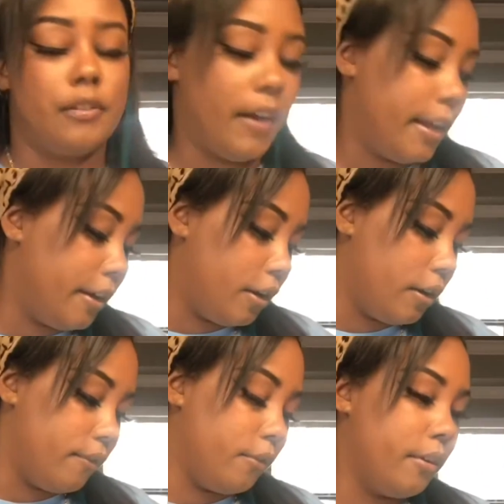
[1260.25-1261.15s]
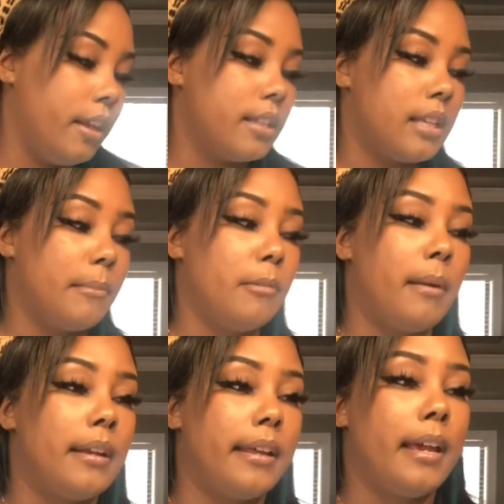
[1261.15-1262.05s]
If I hear her voice, I remember
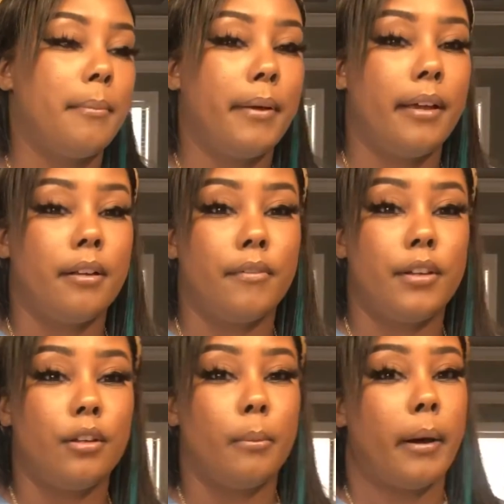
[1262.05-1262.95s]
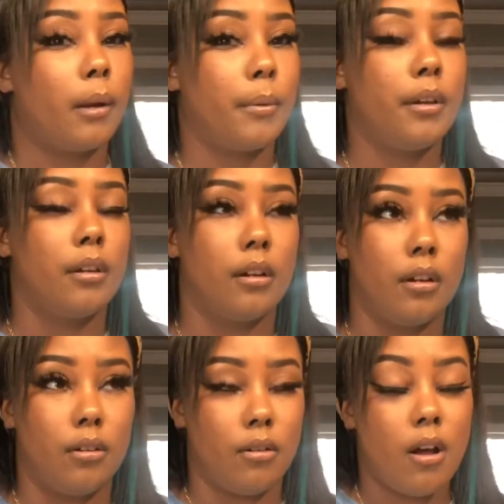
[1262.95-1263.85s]
my dad played a video about a week
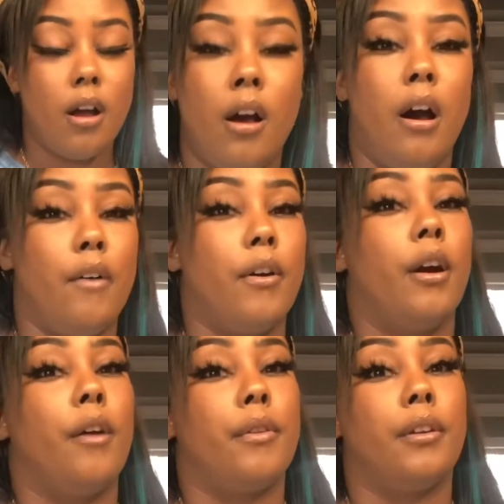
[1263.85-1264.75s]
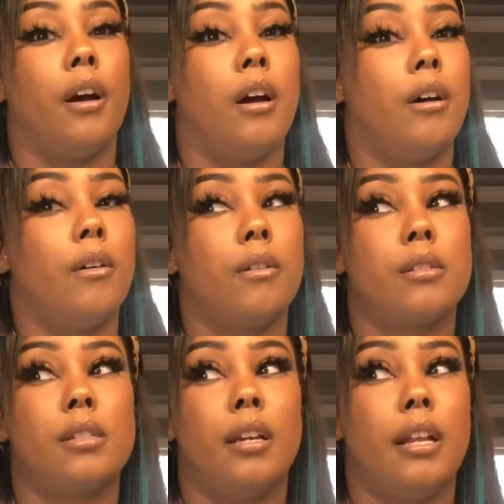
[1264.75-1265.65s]
ago of her and the
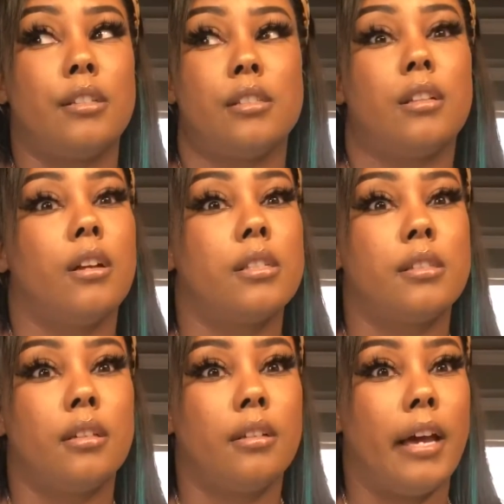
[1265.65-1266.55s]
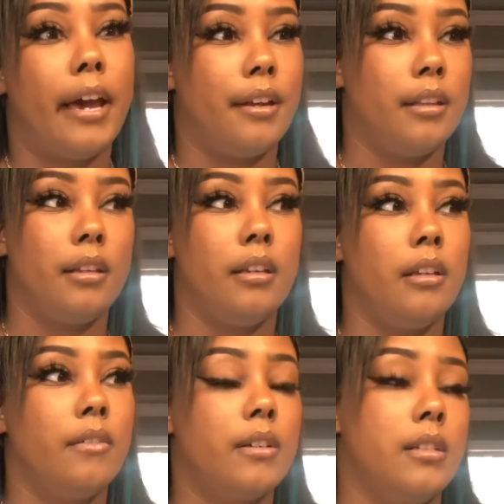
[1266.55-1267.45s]
dogs, and I just lost it. I had to
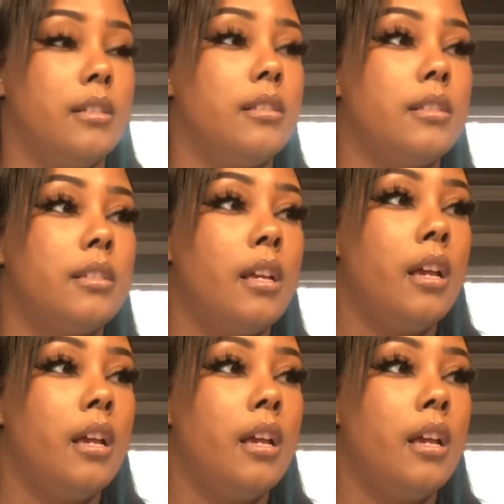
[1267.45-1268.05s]
leave, because